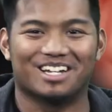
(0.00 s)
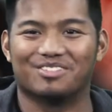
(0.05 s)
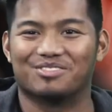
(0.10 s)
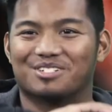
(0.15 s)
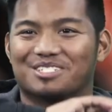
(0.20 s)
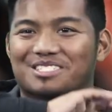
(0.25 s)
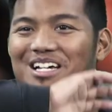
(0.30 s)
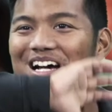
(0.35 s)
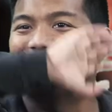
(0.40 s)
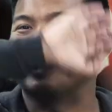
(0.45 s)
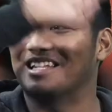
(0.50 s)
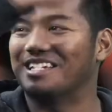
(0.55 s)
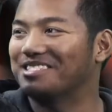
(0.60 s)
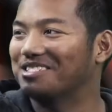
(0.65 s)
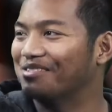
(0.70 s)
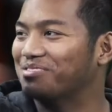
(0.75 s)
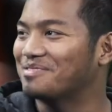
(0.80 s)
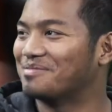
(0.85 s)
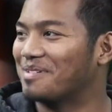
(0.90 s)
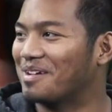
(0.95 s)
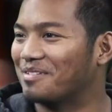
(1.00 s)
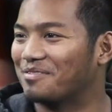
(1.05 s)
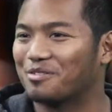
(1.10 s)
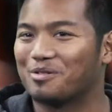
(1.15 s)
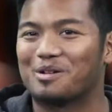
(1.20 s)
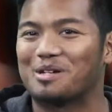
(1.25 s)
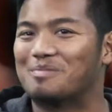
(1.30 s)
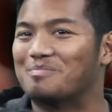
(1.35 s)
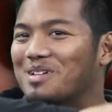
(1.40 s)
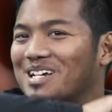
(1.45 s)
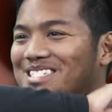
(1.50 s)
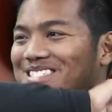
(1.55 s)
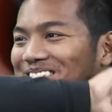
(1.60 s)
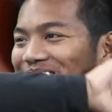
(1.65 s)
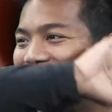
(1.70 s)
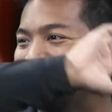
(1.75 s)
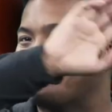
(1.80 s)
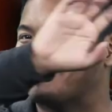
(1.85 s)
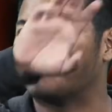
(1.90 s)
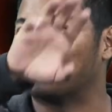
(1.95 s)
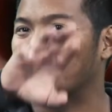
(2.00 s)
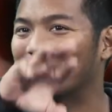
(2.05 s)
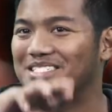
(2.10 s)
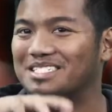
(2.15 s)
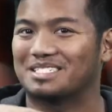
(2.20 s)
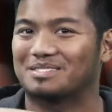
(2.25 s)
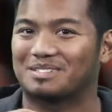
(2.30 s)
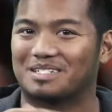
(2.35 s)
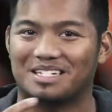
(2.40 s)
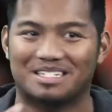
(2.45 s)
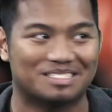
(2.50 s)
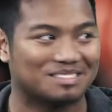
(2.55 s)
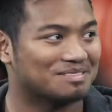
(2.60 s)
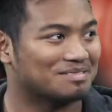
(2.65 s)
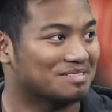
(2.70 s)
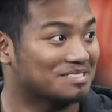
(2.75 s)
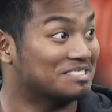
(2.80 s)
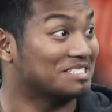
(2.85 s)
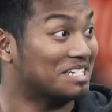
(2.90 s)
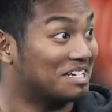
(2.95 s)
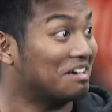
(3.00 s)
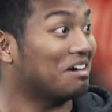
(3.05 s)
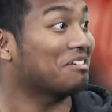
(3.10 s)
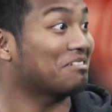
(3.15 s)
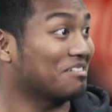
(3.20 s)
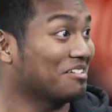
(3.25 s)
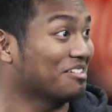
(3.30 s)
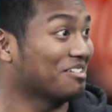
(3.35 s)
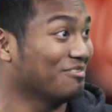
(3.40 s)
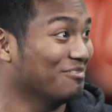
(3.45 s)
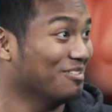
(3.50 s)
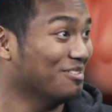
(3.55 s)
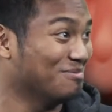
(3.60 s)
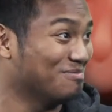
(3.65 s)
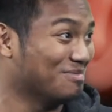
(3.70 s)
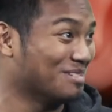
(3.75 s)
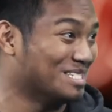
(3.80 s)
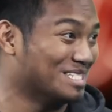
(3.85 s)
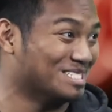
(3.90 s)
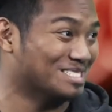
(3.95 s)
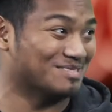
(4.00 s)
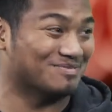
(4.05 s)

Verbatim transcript: Now there's highlights of him everywhere. He makes a lot of points. He's he's sikat in the Philippines,